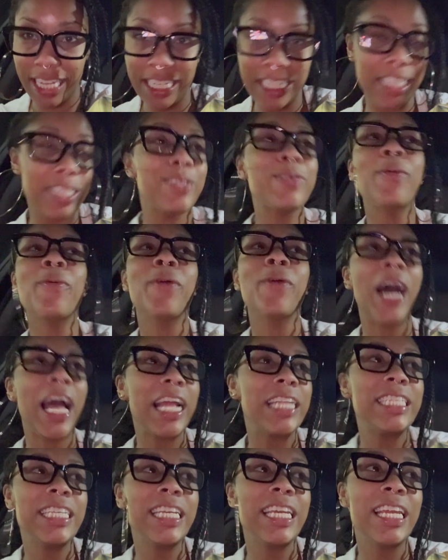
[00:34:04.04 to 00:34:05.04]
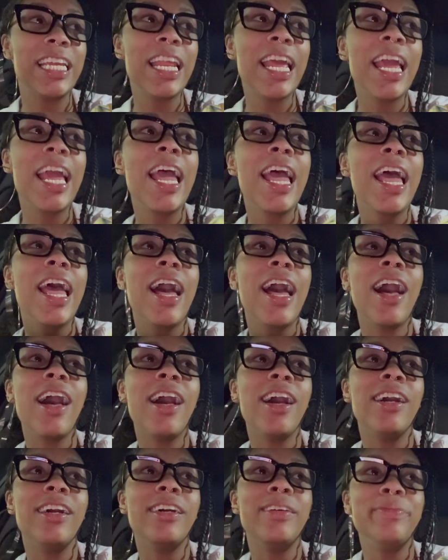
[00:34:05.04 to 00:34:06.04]
just watching
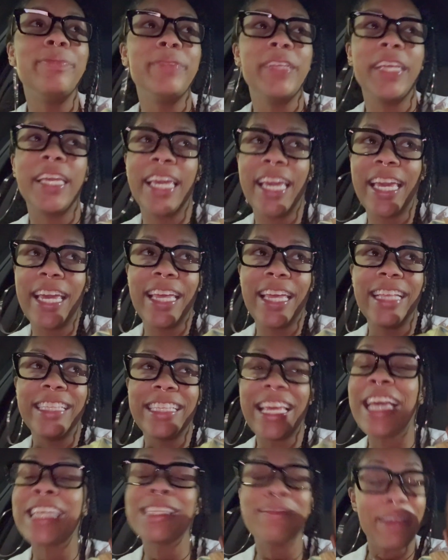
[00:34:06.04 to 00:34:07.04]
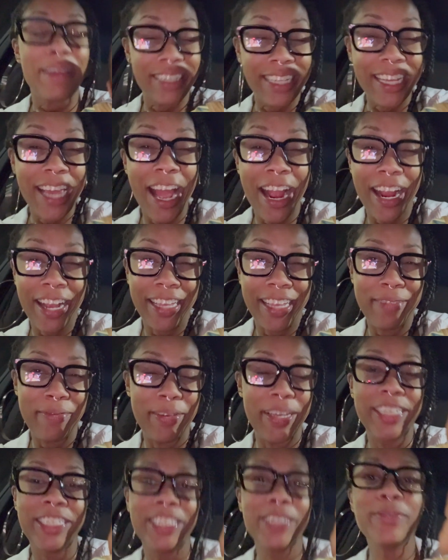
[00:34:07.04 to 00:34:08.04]
um the kids, especially Ireland,
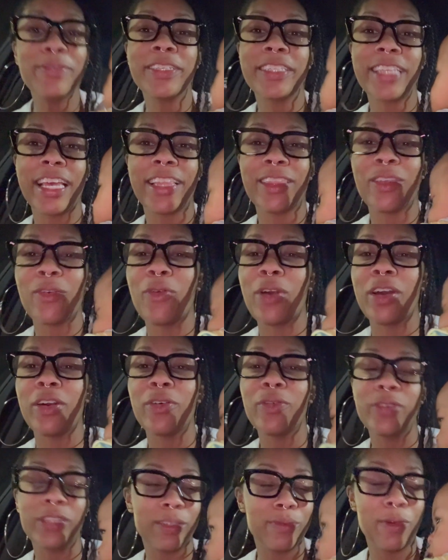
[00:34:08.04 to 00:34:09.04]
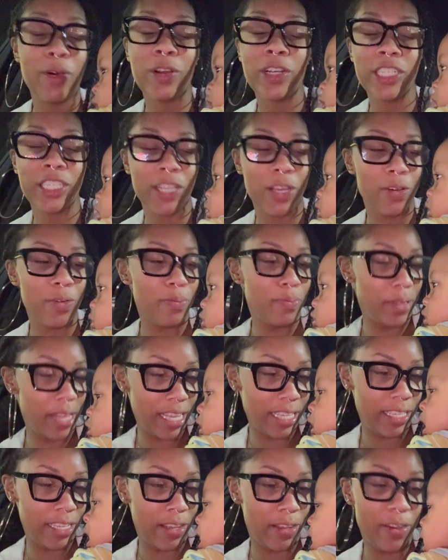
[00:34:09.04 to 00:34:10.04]
because she was like the one who was more so
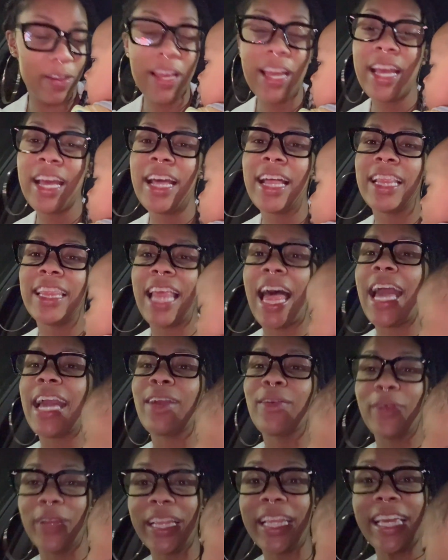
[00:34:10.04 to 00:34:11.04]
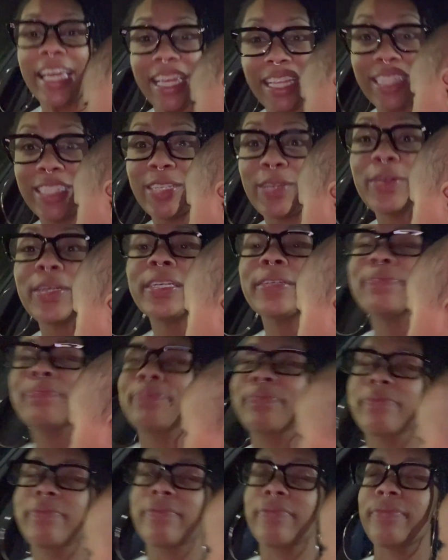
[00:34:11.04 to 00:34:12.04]
bless you, like really into it.
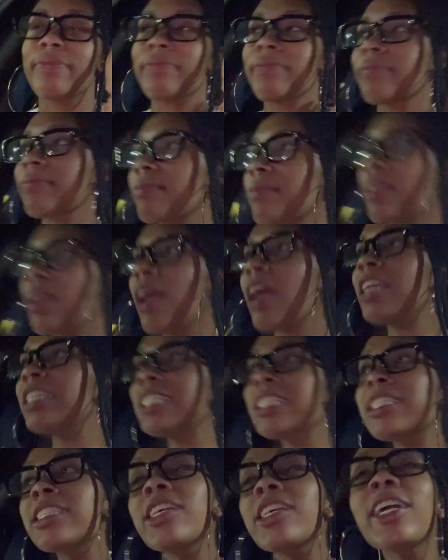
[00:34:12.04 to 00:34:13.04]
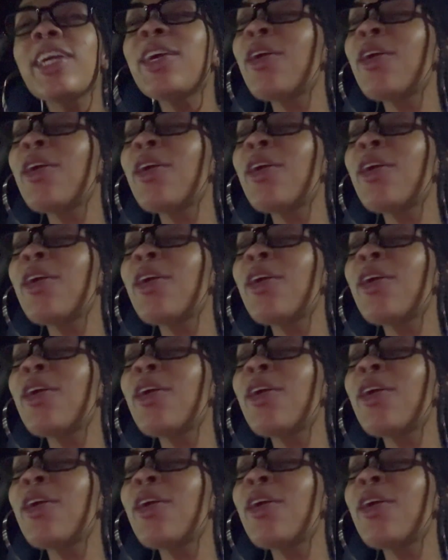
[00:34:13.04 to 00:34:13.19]
Just looking